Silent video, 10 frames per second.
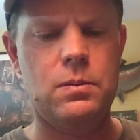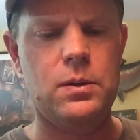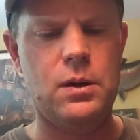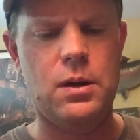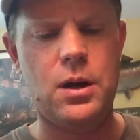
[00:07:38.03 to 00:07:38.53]

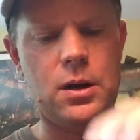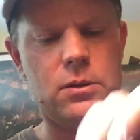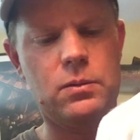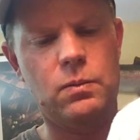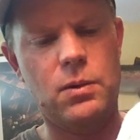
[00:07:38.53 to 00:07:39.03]
get a
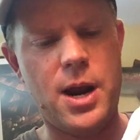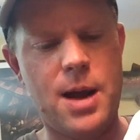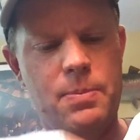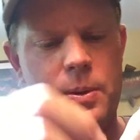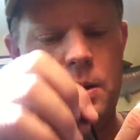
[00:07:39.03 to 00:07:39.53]
nice
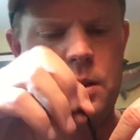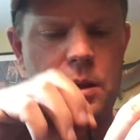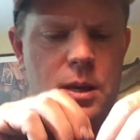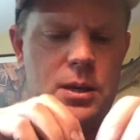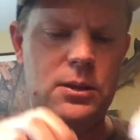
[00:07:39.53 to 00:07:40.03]
wrap on
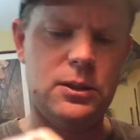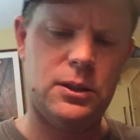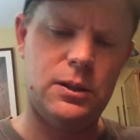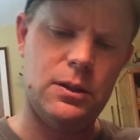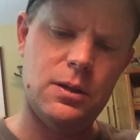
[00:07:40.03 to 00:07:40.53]
this.